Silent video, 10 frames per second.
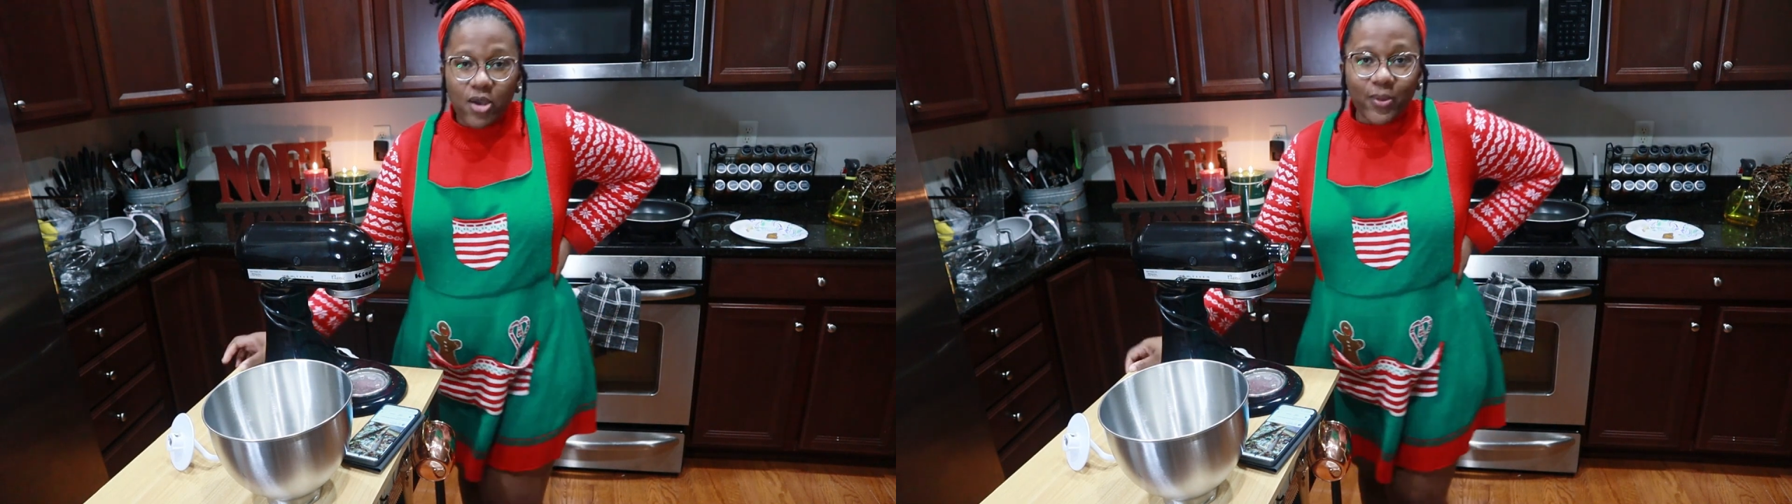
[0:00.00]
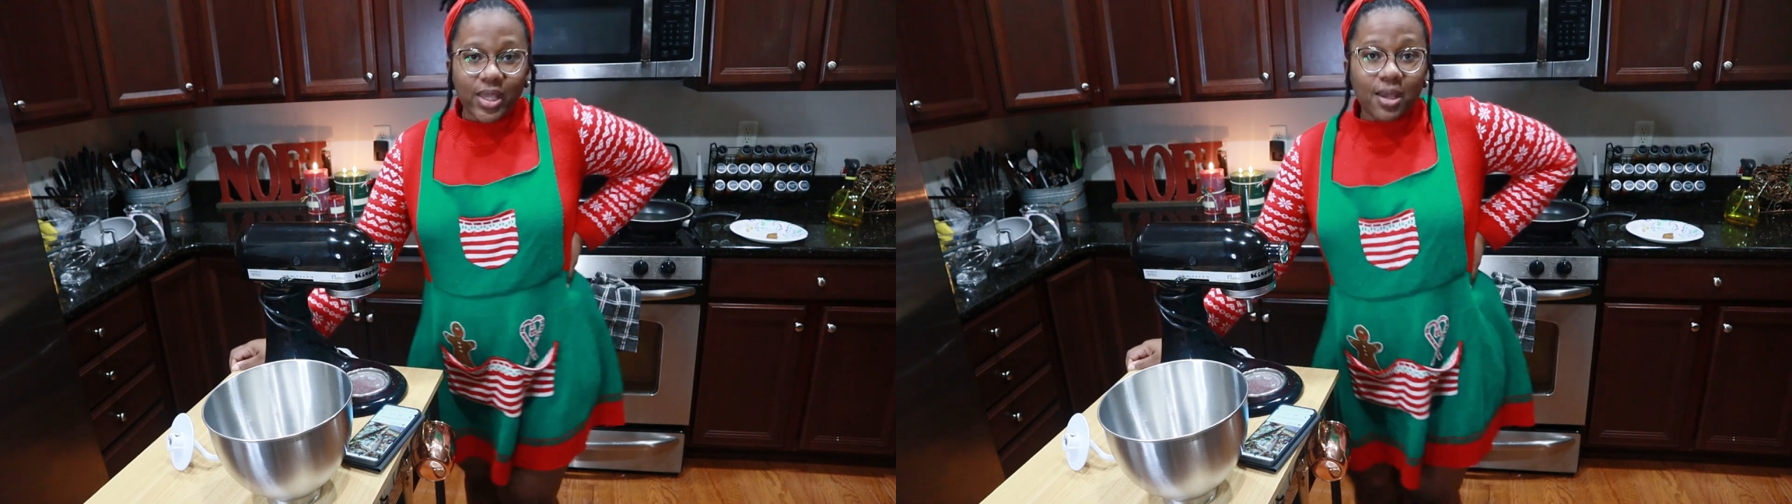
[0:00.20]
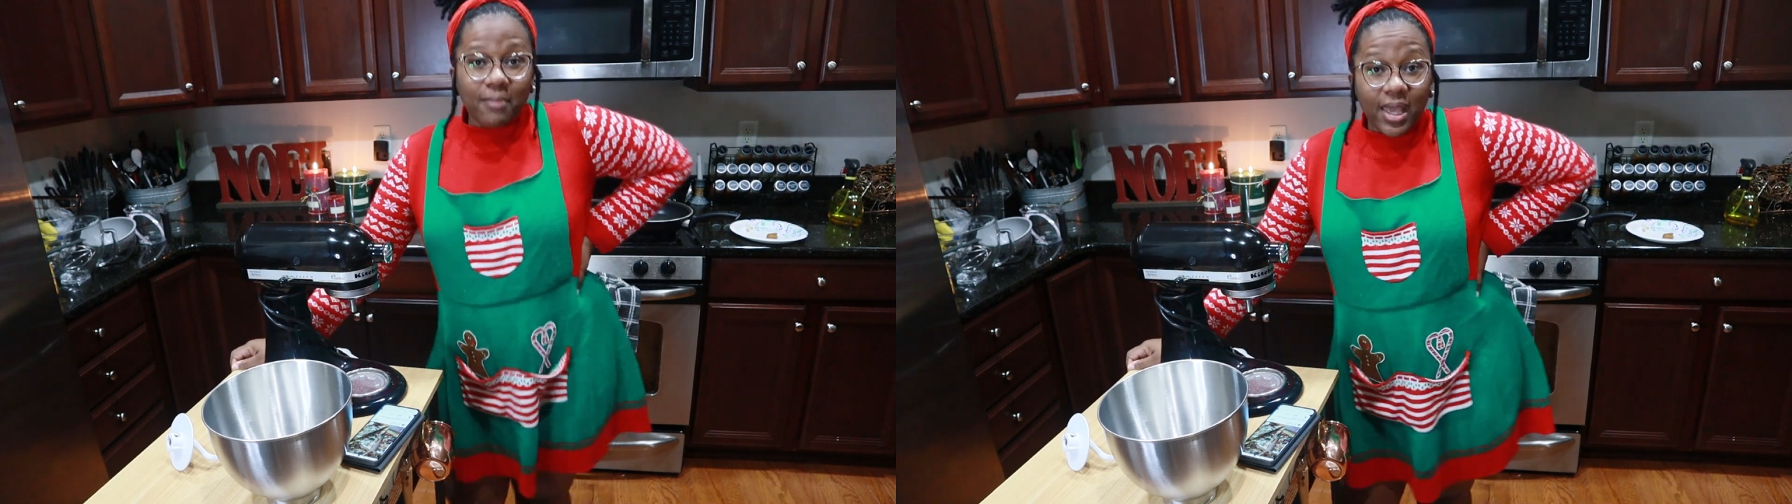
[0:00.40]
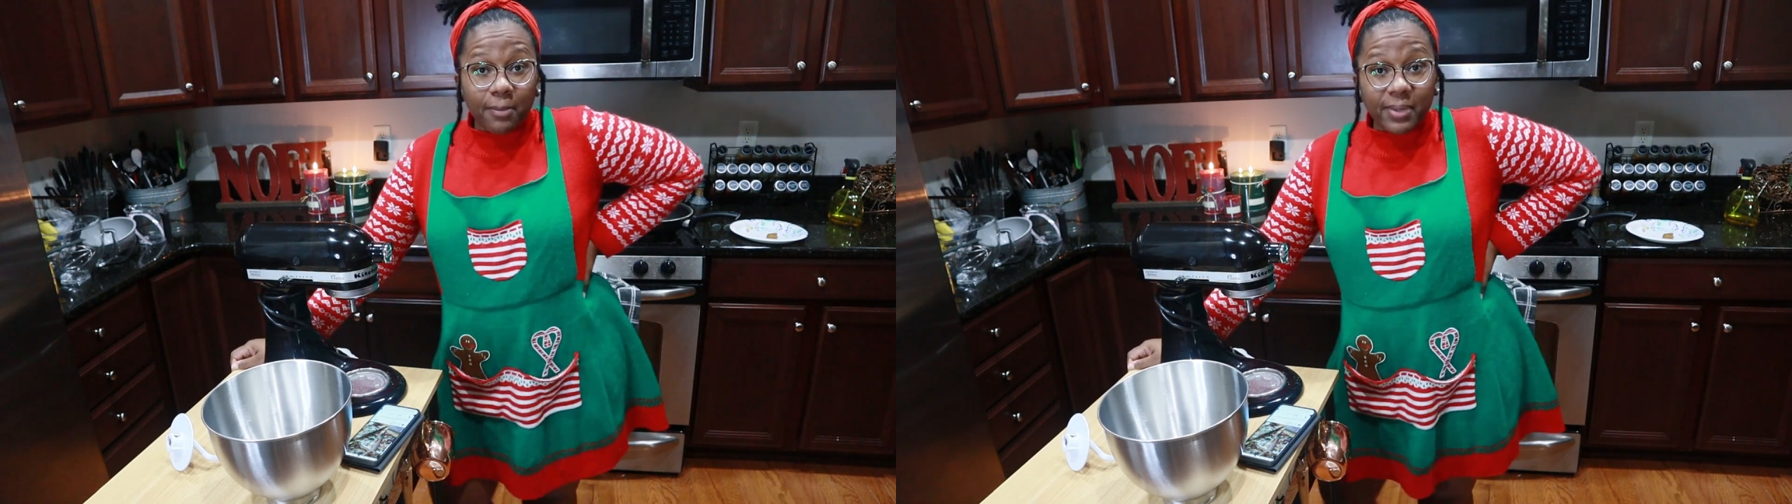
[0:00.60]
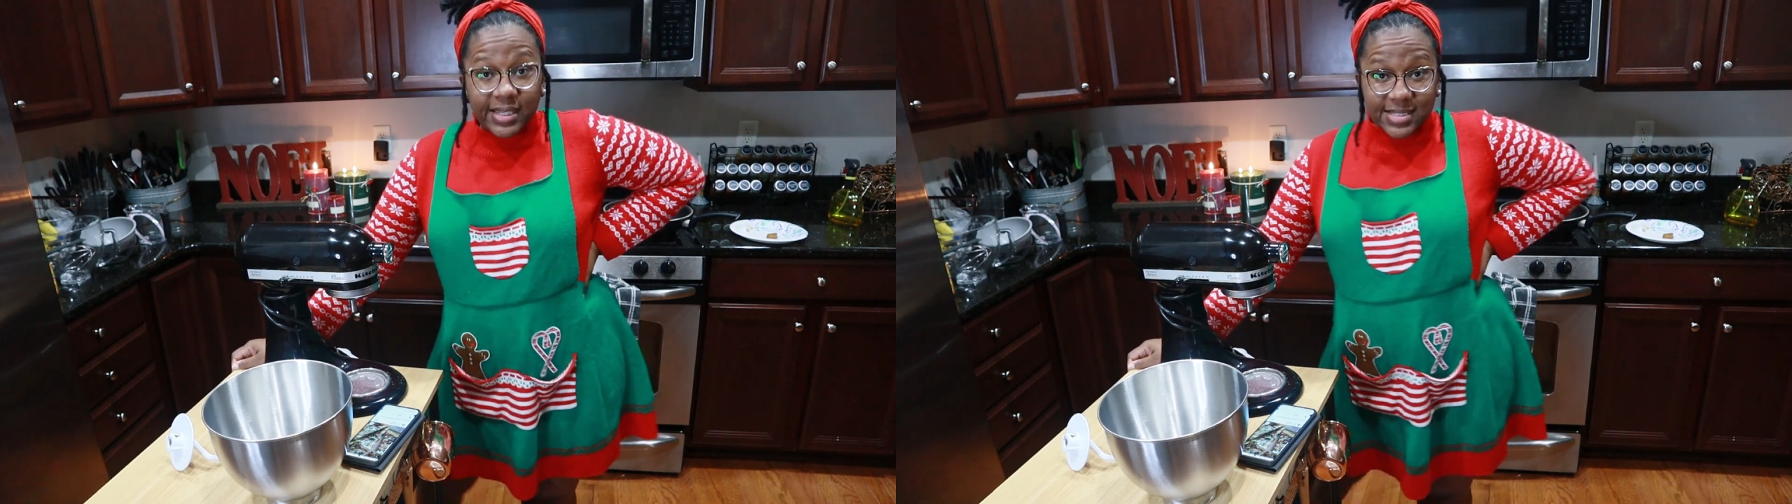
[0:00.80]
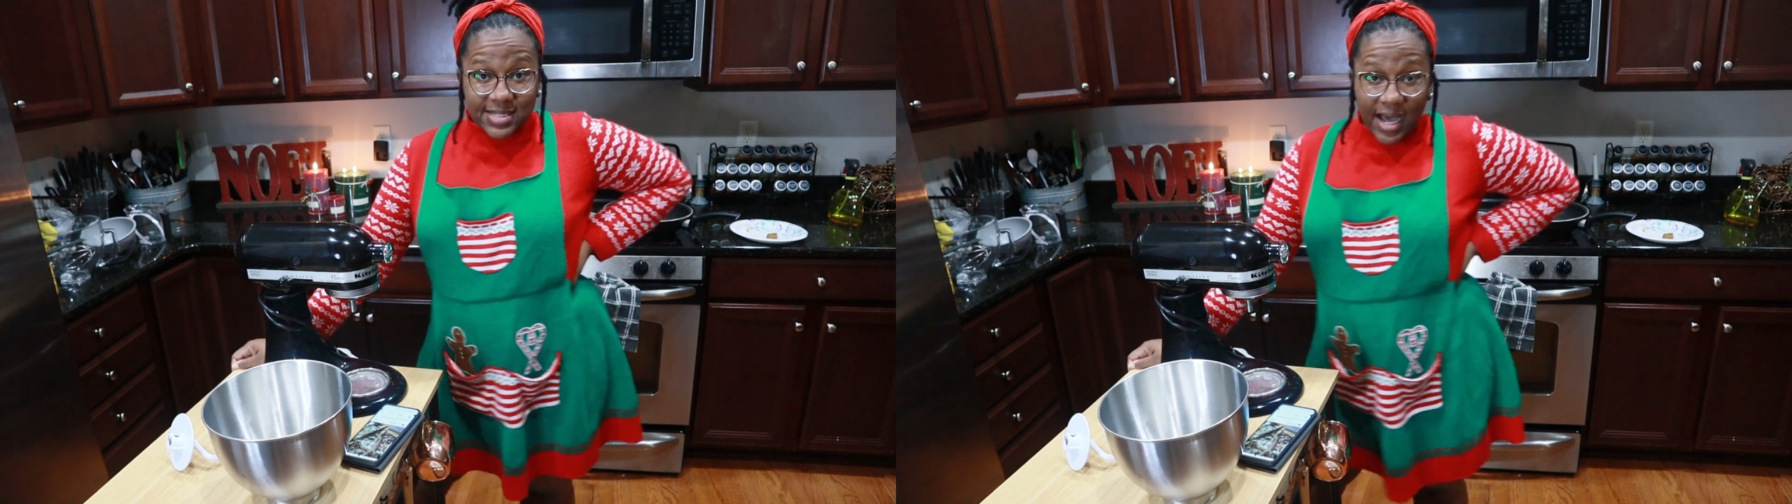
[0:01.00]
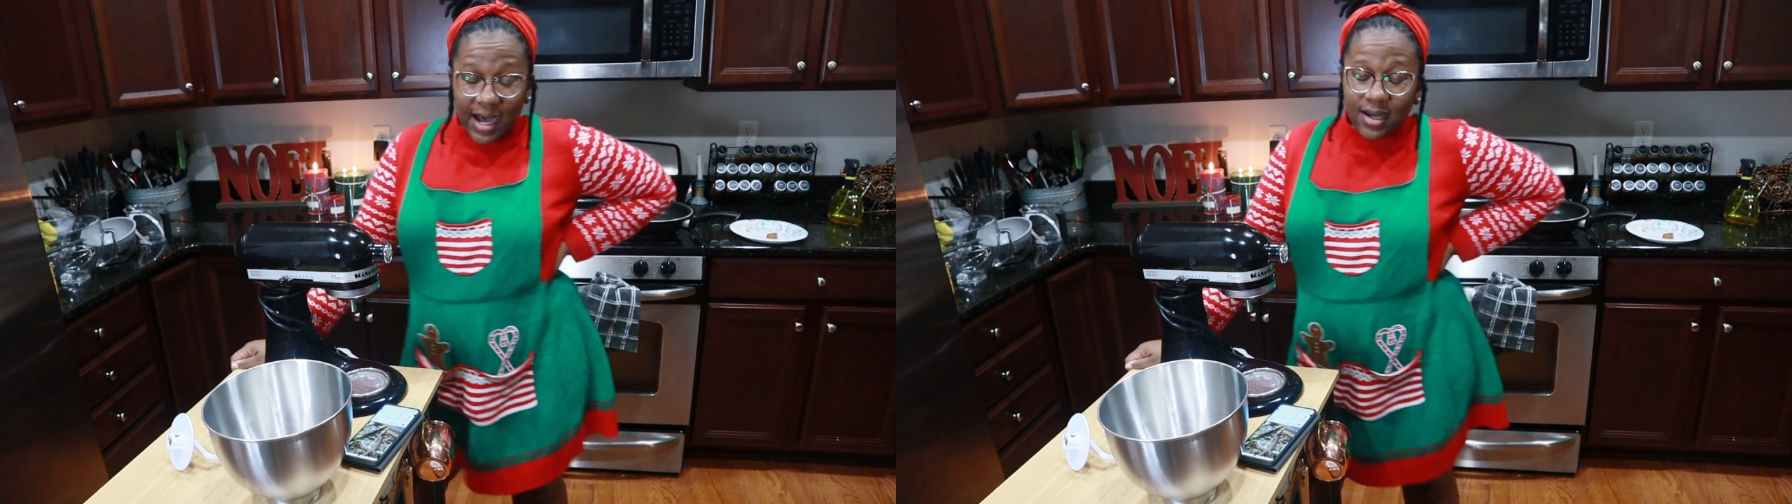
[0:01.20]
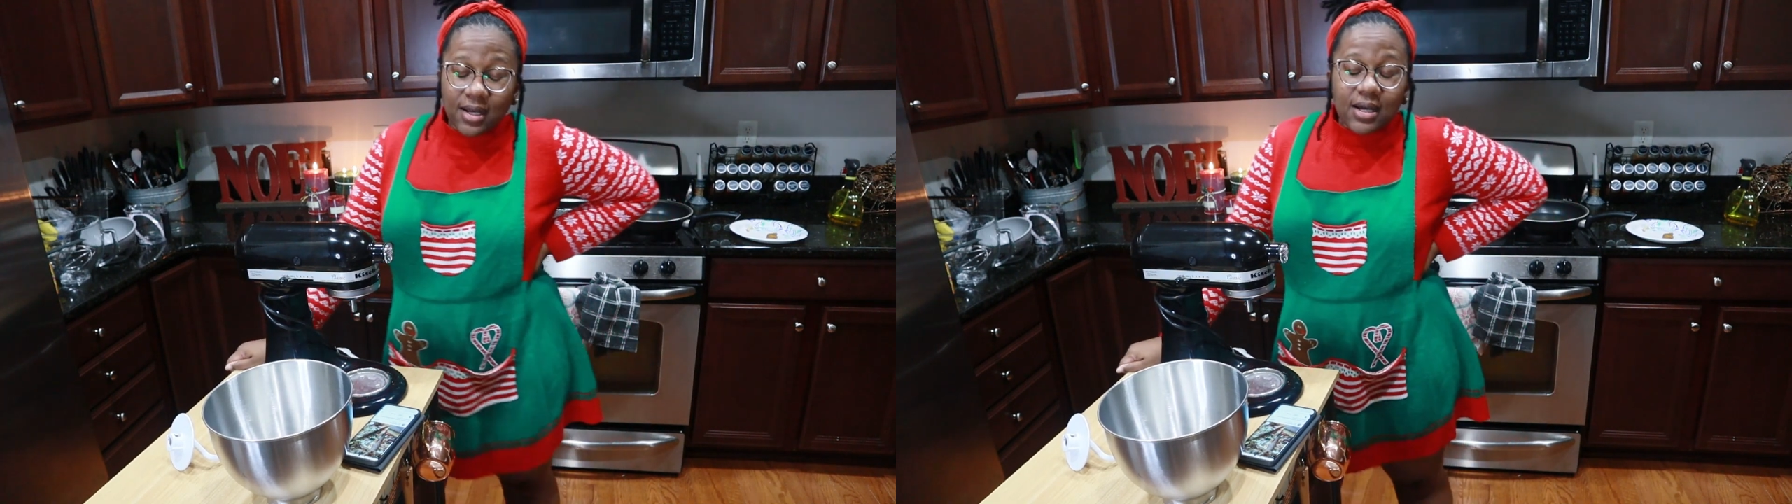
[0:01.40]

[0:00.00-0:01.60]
we can make pizza.